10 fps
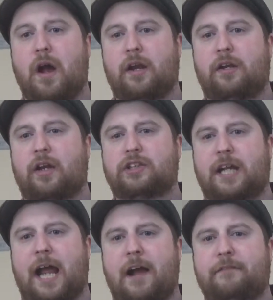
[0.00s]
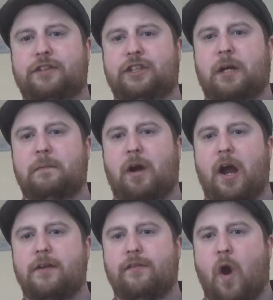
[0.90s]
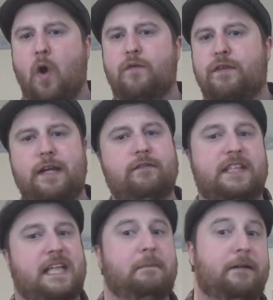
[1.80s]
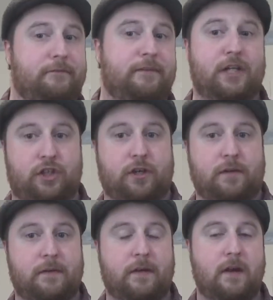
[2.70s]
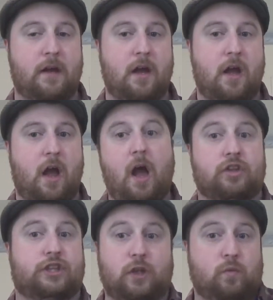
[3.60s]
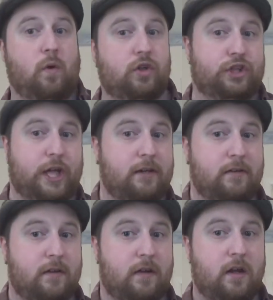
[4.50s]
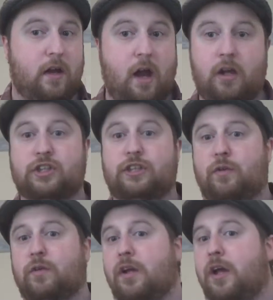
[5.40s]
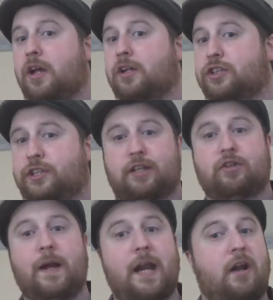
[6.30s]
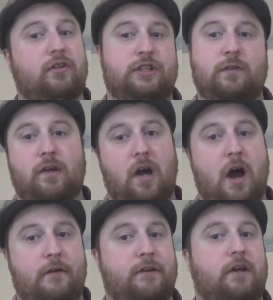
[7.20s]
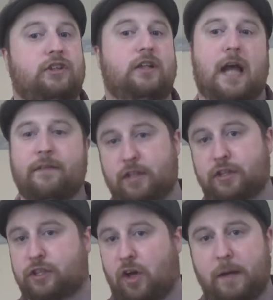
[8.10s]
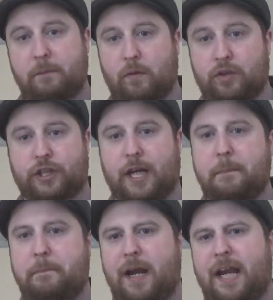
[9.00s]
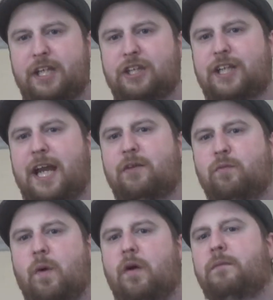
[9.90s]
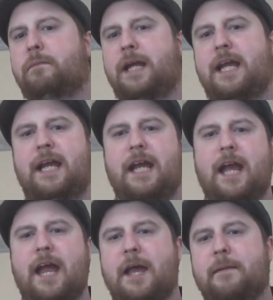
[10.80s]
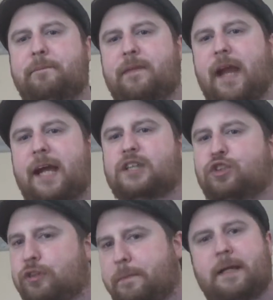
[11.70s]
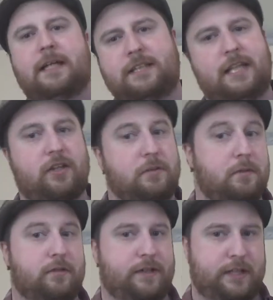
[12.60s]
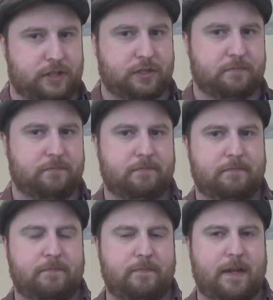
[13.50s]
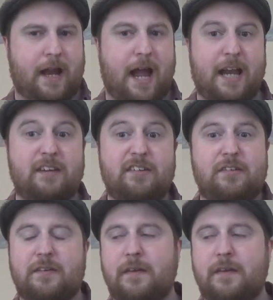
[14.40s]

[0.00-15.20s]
doesn't have some kind of overly redeeming feature. I'll still watch it. I'll still sit through it and I'll still laugh and I'll still have a good time watching it, but it won't be as gripping as the other movies. And